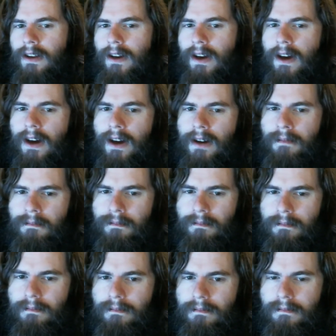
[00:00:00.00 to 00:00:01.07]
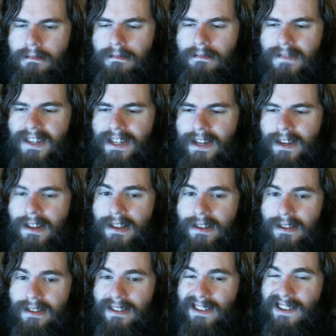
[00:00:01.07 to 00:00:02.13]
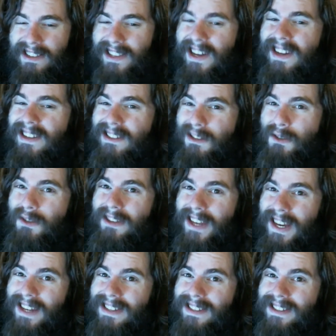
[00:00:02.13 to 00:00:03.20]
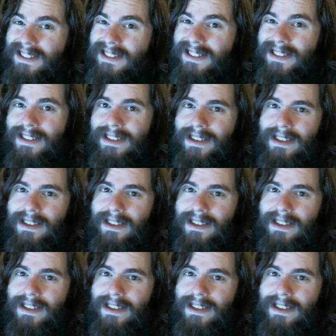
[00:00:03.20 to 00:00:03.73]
Um, and in a lot of those cases,